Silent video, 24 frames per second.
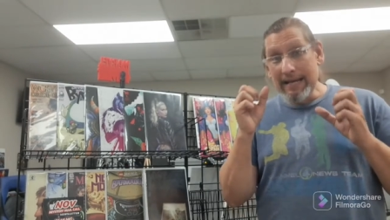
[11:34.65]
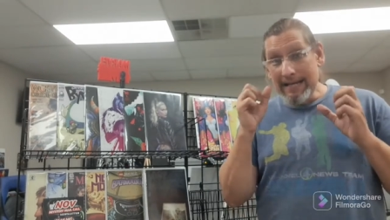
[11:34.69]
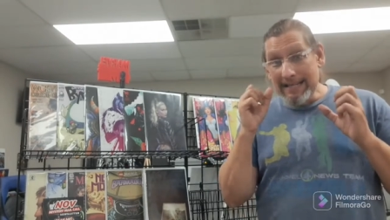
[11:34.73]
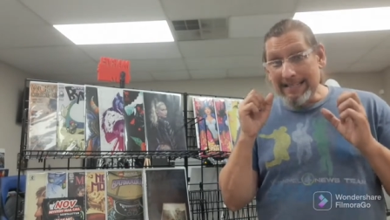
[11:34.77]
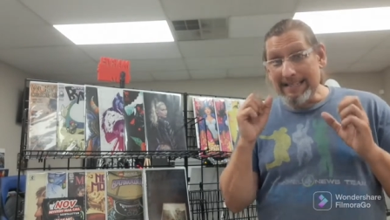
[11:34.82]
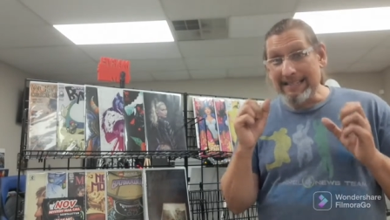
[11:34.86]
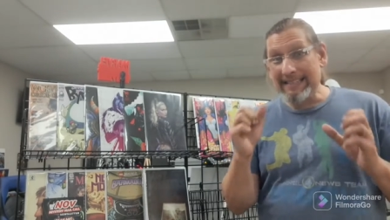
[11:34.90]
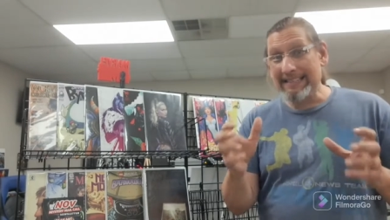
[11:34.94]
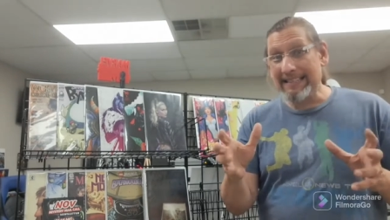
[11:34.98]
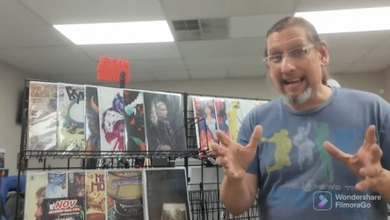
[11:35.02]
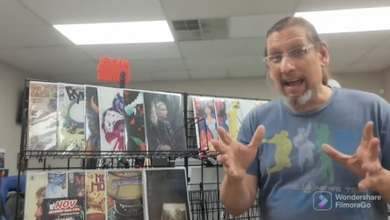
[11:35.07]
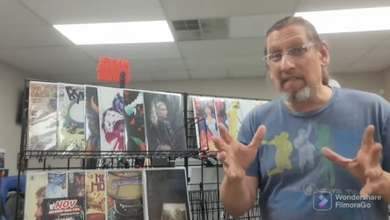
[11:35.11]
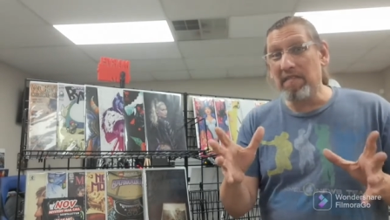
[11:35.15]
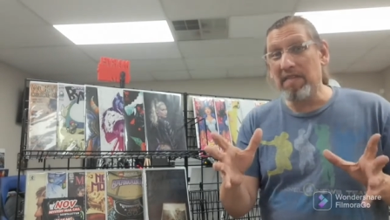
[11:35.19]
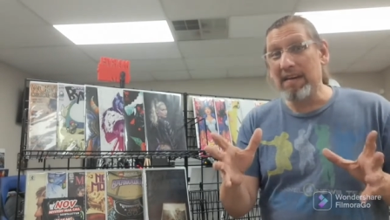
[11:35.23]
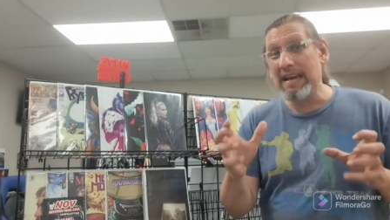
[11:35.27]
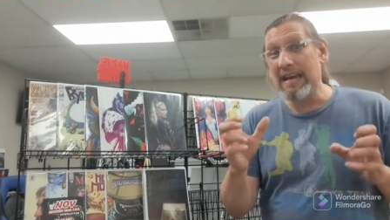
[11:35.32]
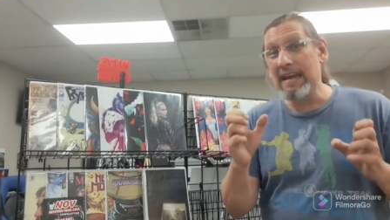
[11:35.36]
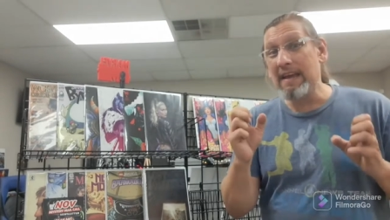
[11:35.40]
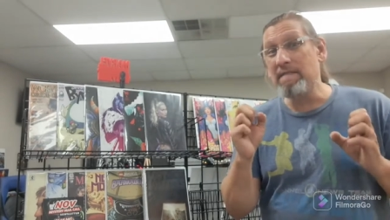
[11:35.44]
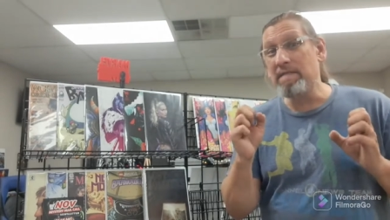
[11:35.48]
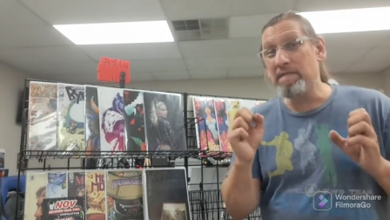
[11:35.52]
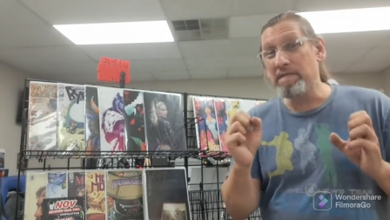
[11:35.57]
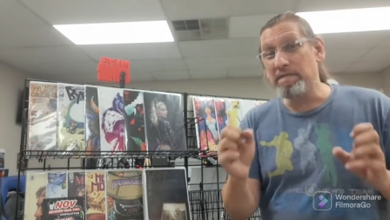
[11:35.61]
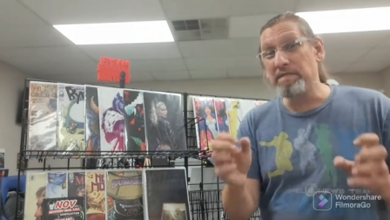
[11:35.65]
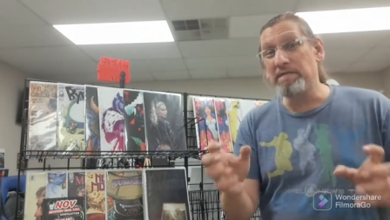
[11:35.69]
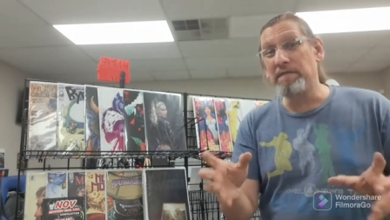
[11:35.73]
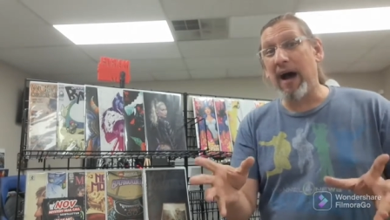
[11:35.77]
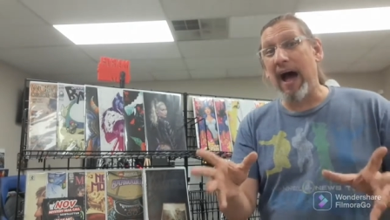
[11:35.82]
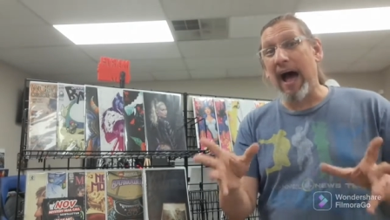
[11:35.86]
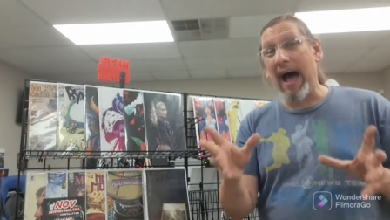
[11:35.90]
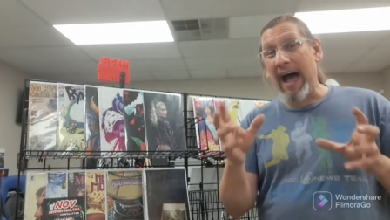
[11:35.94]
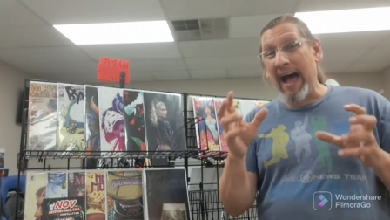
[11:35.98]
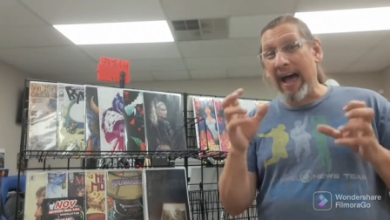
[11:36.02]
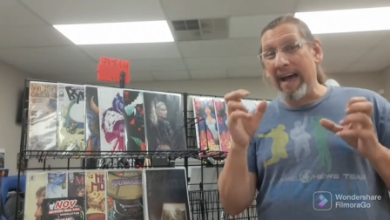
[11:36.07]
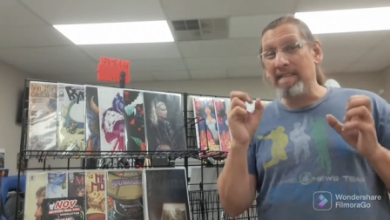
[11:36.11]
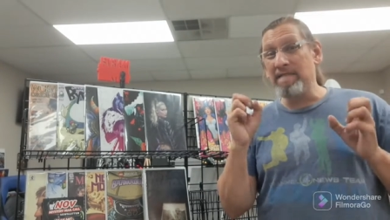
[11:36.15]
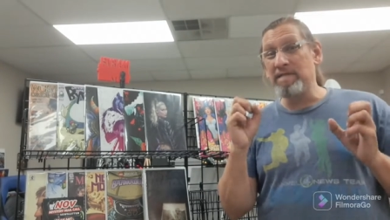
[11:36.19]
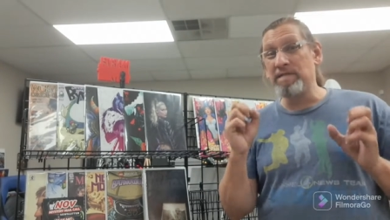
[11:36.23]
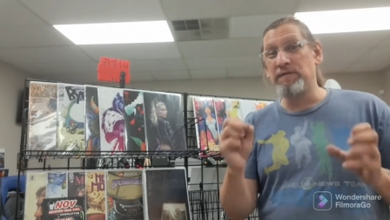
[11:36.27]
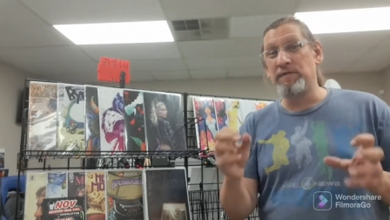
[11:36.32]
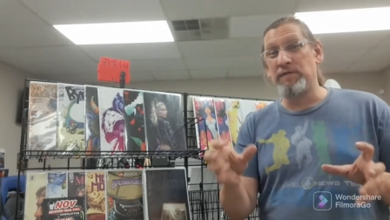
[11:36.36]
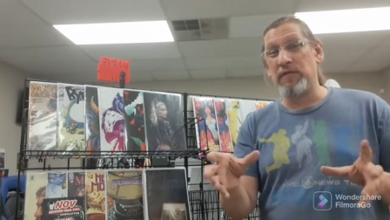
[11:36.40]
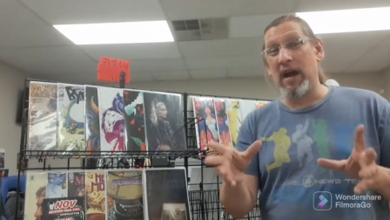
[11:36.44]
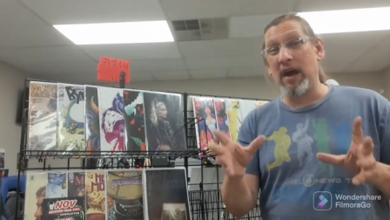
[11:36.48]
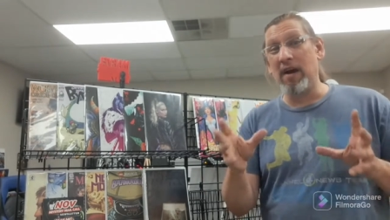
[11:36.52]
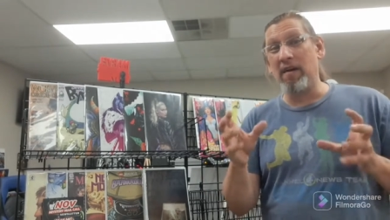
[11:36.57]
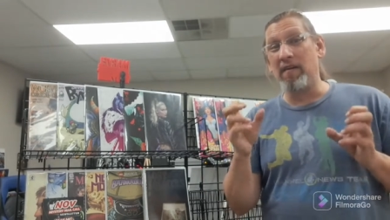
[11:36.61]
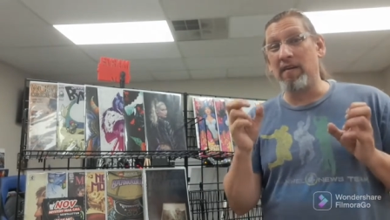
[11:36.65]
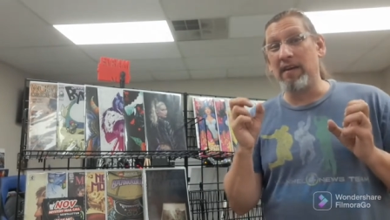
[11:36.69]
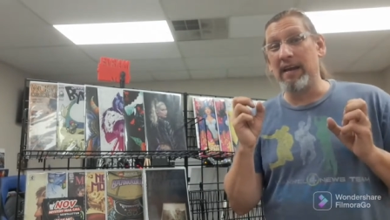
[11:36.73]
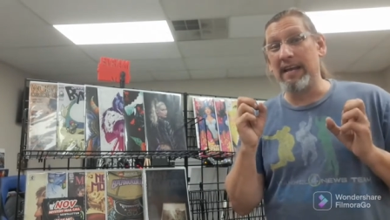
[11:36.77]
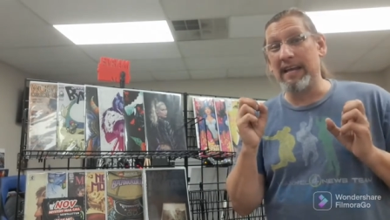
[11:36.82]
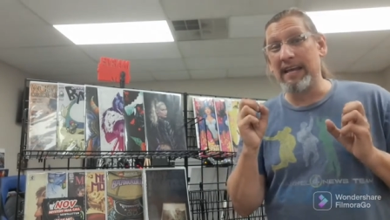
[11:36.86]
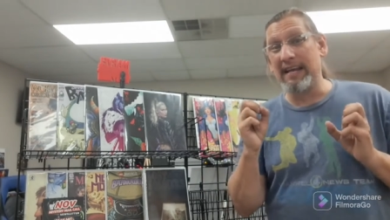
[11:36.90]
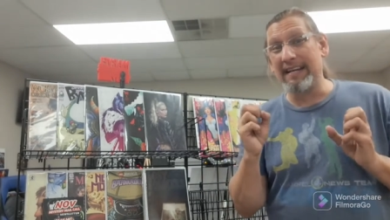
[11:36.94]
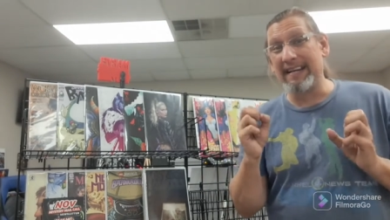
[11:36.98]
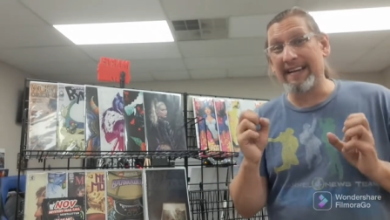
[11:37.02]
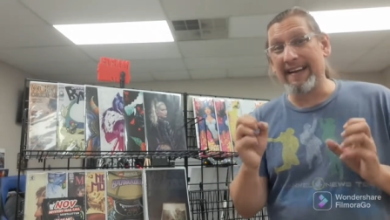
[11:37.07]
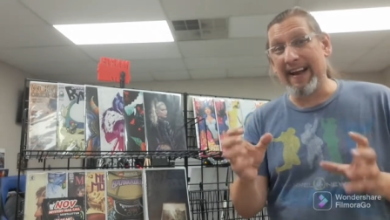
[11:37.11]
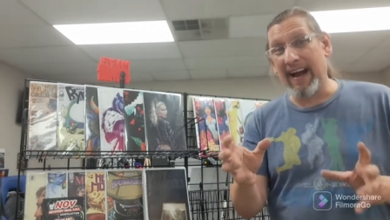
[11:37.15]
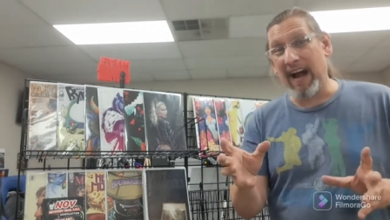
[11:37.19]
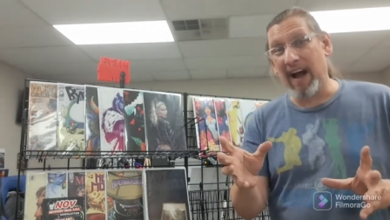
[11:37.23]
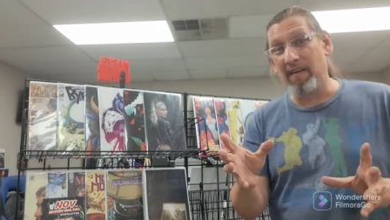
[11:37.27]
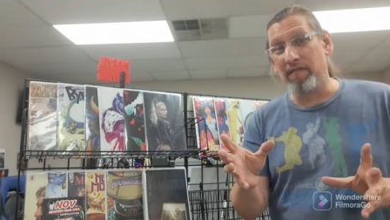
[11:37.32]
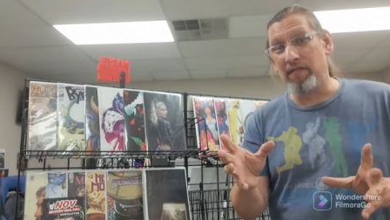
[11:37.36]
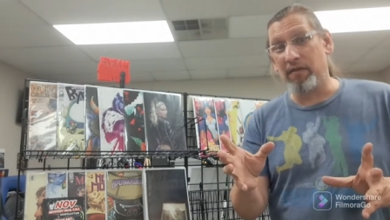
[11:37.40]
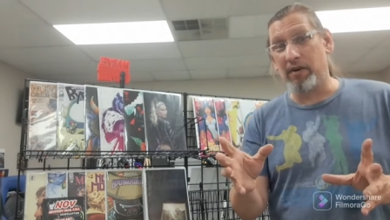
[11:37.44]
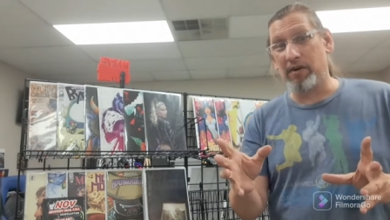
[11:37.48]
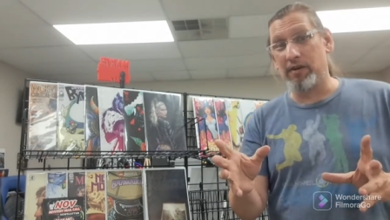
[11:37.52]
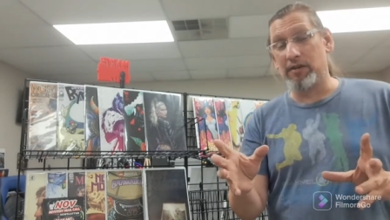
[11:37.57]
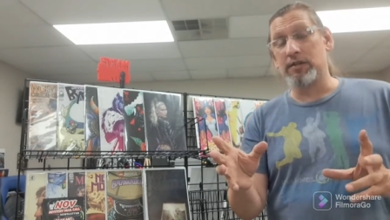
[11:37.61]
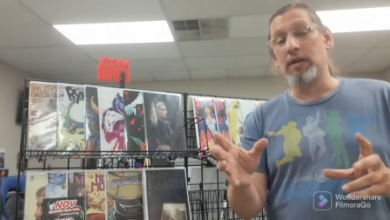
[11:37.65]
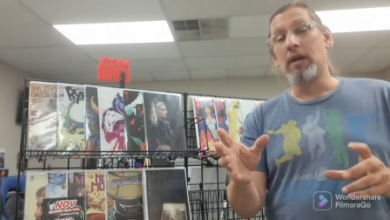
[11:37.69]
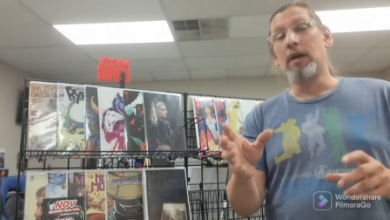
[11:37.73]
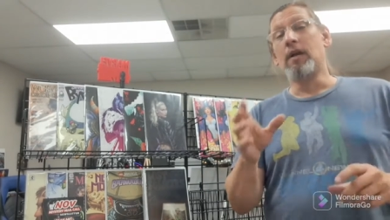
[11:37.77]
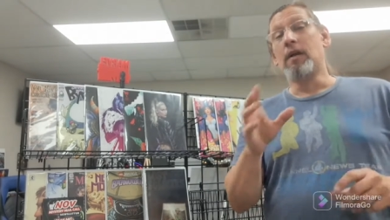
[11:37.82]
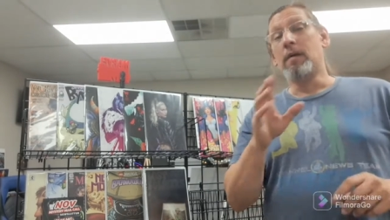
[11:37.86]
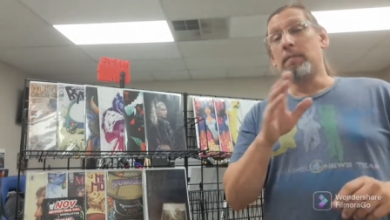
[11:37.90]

75 variant covers